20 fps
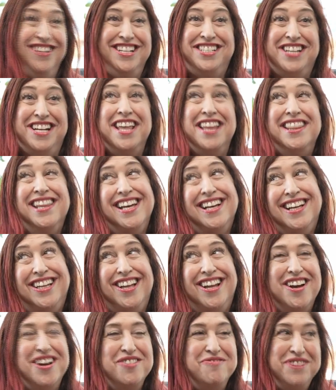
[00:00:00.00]
Which I think
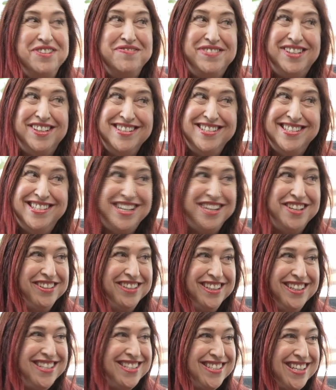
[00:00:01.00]
a lot of people are
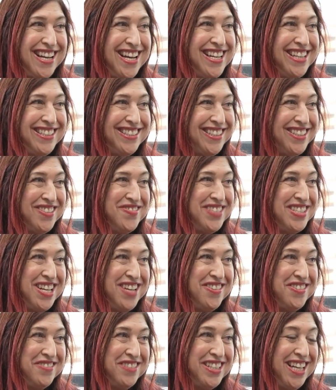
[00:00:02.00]
secretly saying to
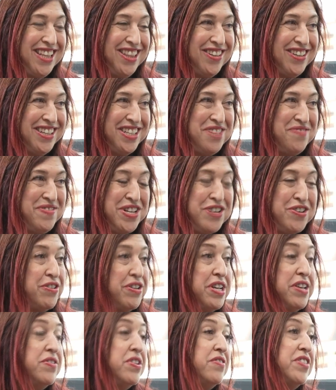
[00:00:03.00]
themselves when they mm-hmm. look in the
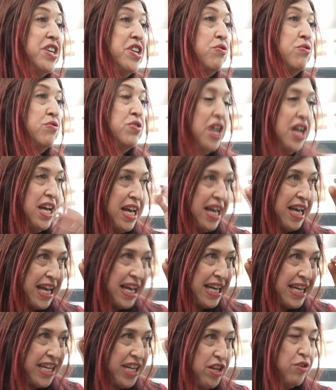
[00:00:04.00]
mirror, even if they don't
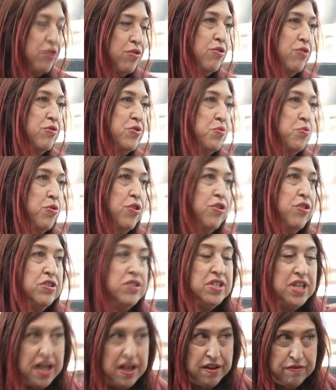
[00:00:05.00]
hear those
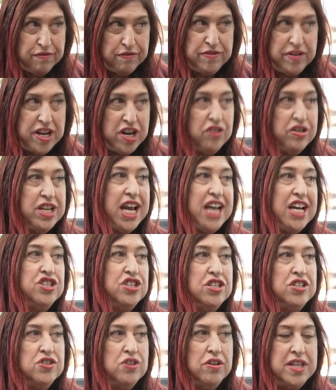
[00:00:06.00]
words,
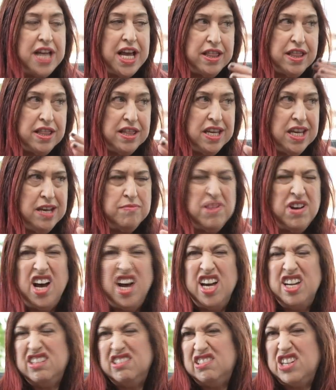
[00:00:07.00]
variations on that theme.
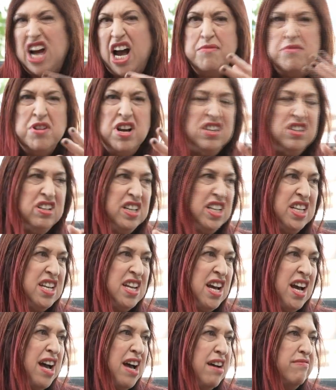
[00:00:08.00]
I, I'm not good
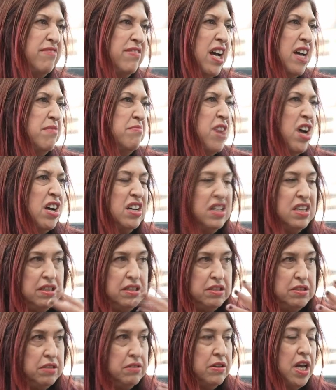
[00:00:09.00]
enough. Yeah. I'm not
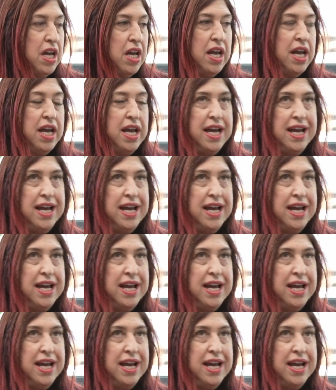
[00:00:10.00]
going to do.